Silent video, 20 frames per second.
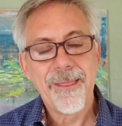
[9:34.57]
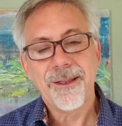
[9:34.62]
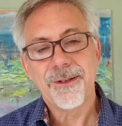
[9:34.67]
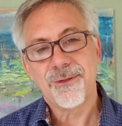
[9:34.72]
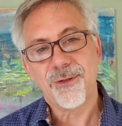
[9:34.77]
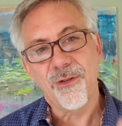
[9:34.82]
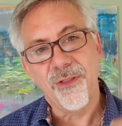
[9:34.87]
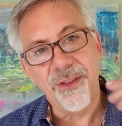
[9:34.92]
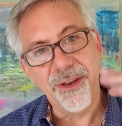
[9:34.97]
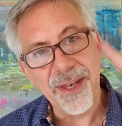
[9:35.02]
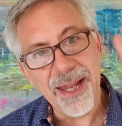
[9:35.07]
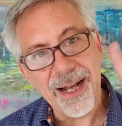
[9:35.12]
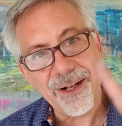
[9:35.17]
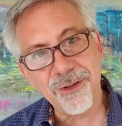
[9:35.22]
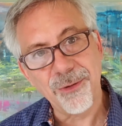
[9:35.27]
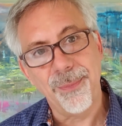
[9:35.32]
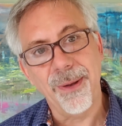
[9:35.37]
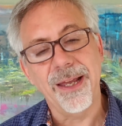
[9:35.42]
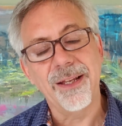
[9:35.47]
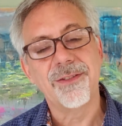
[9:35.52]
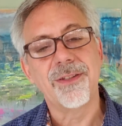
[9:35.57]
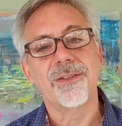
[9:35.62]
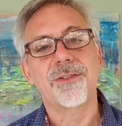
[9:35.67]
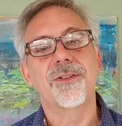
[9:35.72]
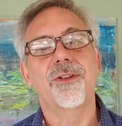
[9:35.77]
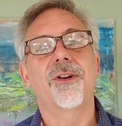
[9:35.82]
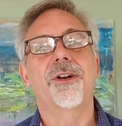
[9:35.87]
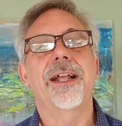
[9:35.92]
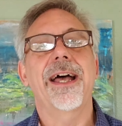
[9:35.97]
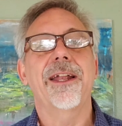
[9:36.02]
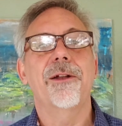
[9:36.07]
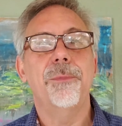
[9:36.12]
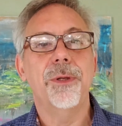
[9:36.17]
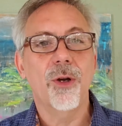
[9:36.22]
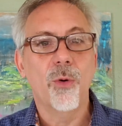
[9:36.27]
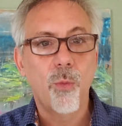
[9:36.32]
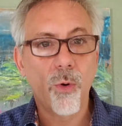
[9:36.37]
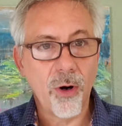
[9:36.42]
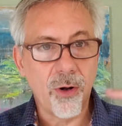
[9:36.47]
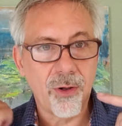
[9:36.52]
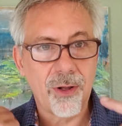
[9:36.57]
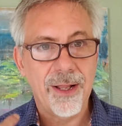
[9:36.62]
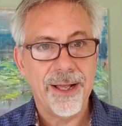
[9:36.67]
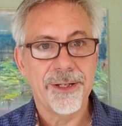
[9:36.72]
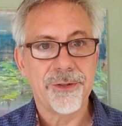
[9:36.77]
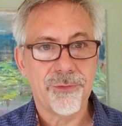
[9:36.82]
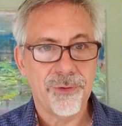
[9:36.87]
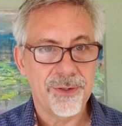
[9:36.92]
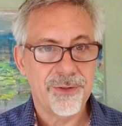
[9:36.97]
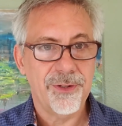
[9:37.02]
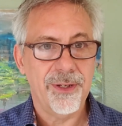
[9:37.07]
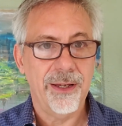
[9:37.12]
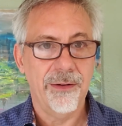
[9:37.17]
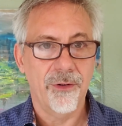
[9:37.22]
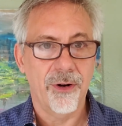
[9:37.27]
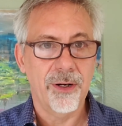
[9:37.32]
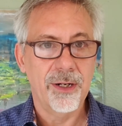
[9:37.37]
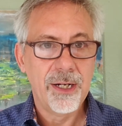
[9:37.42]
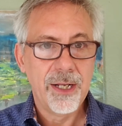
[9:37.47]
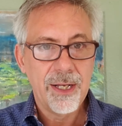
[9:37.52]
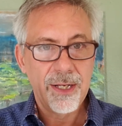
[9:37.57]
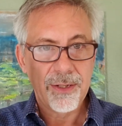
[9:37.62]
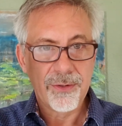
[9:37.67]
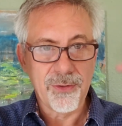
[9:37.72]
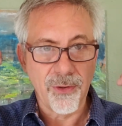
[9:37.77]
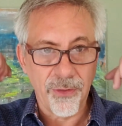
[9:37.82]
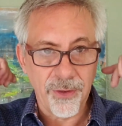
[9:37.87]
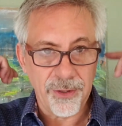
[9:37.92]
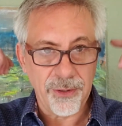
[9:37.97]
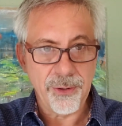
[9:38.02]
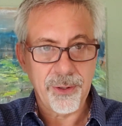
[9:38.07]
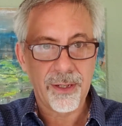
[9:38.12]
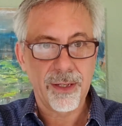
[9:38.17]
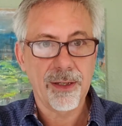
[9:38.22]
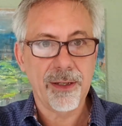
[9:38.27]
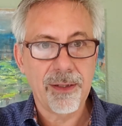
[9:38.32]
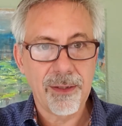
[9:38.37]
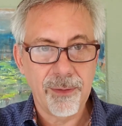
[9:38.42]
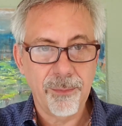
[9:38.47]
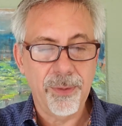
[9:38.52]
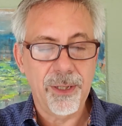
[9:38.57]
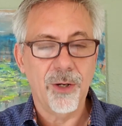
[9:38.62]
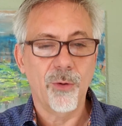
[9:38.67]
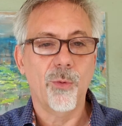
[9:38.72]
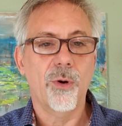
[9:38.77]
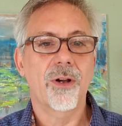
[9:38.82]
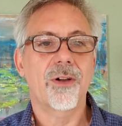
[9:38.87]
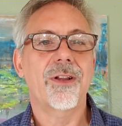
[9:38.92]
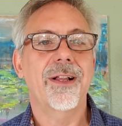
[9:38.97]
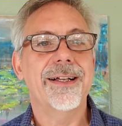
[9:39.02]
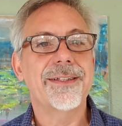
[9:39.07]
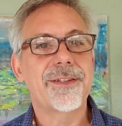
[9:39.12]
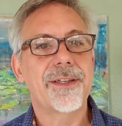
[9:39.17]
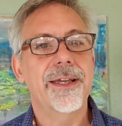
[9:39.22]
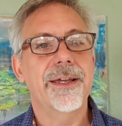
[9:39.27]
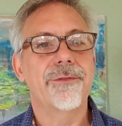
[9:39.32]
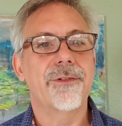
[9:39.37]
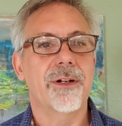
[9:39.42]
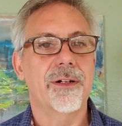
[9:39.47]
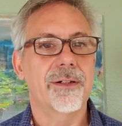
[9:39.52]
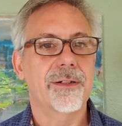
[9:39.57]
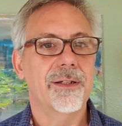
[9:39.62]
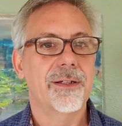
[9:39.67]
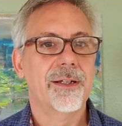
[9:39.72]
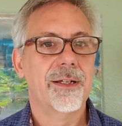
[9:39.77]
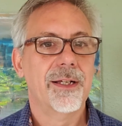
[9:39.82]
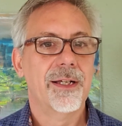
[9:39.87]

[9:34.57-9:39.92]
So the next space is learning how to be a world-class receiver so that you can be a world-class giver.